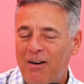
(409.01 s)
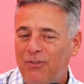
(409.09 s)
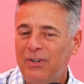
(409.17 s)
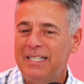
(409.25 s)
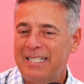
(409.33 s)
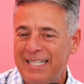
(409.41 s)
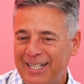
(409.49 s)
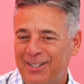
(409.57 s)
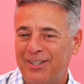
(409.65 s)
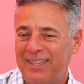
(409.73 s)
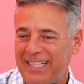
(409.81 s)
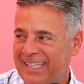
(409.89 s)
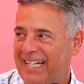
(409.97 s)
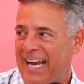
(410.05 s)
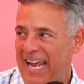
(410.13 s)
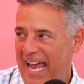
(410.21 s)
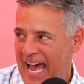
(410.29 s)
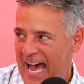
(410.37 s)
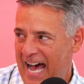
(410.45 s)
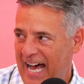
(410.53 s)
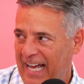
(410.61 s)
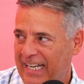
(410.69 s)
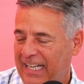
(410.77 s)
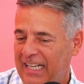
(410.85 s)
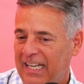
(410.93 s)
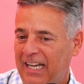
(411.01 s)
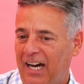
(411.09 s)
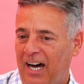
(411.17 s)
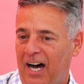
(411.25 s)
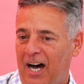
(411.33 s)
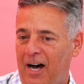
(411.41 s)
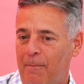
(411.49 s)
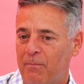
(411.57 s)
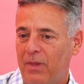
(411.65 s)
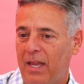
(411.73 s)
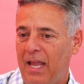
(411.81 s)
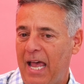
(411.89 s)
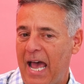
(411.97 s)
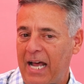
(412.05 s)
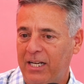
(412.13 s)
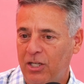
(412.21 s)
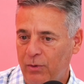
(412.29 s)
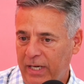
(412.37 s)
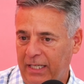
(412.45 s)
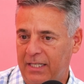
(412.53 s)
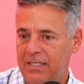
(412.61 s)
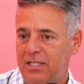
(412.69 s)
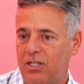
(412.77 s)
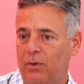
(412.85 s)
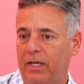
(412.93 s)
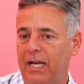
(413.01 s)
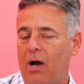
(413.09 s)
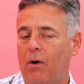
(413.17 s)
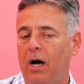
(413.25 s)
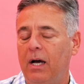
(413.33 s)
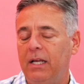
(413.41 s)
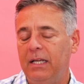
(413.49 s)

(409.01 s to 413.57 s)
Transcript: Every single thing that I had had uniqueness to it. Now,